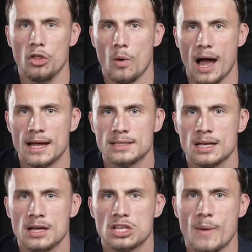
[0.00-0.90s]
otherwise,
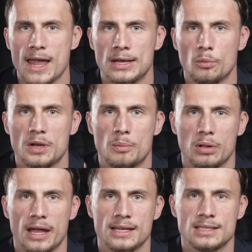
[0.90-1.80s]
you might end up in a
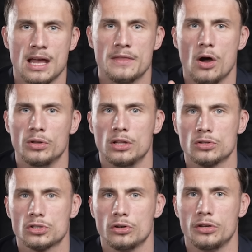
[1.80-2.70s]
place that only
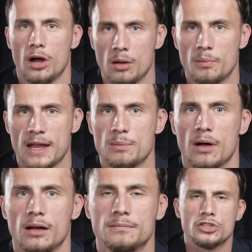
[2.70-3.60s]
looks good on
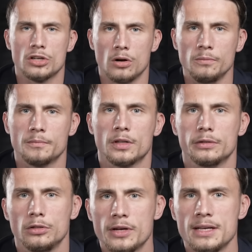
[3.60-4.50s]
paper. So,
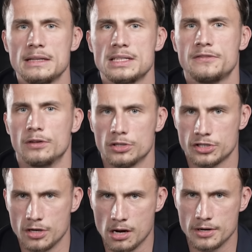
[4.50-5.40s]
looking at these 4
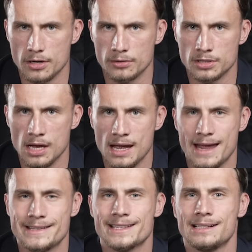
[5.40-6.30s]
scenarios,
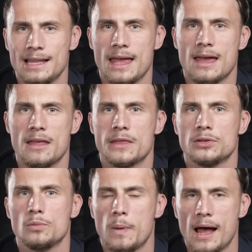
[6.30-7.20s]
it's clear that
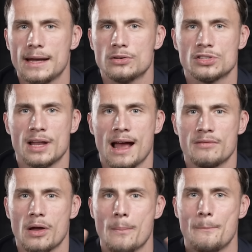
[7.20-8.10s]
Dubai doesn't
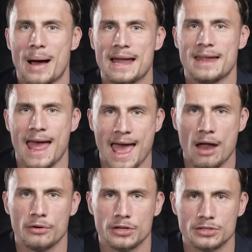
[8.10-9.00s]
have bad
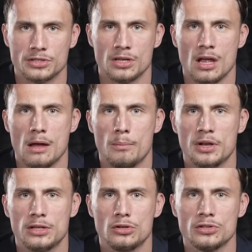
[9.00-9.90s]
areas, but
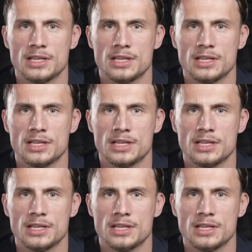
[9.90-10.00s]
it does